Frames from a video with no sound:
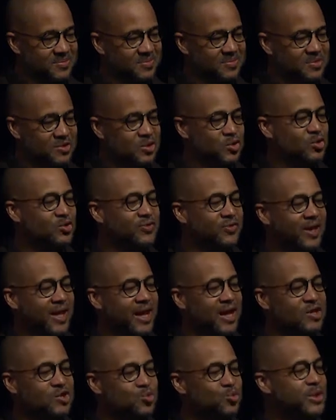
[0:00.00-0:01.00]

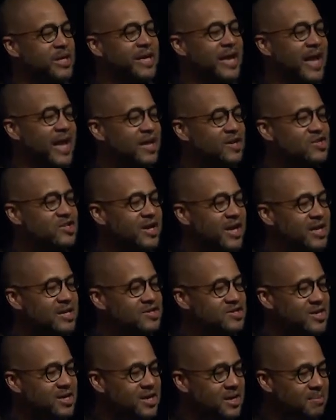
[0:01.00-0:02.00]
Newsflash, we can't
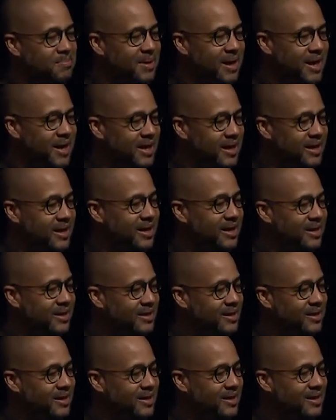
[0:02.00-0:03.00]
change anybody,
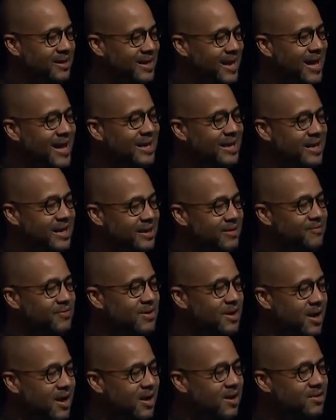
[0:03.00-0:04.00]
not even
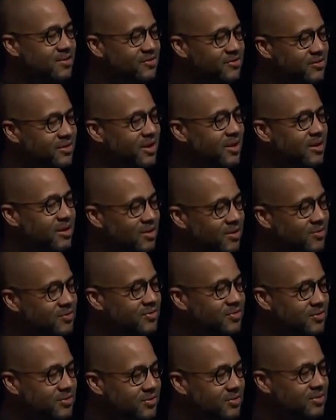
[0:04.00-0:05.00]

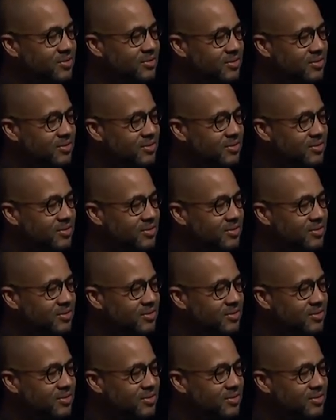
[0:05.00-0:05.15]
ourselves.